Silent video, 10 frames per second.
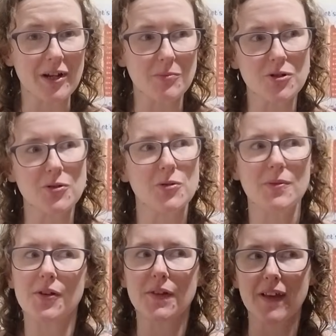I'm sure,
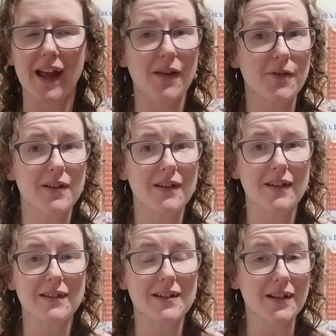because I haven't
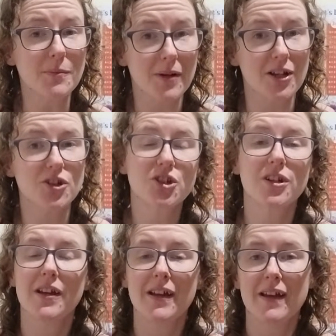done much.